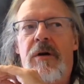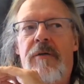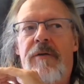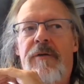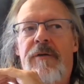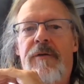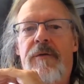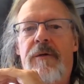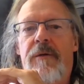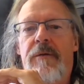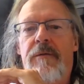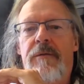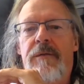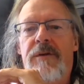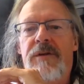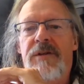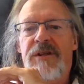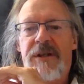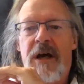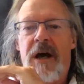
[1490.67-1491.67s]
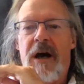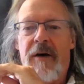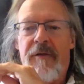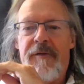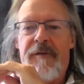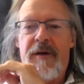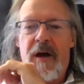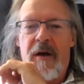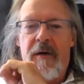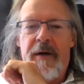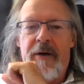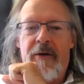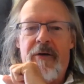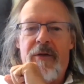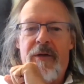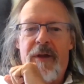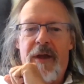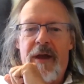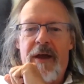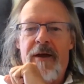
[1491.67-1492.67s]
of stuff going
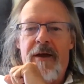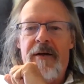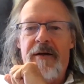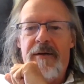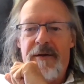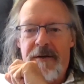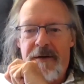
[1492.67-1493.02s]
on there.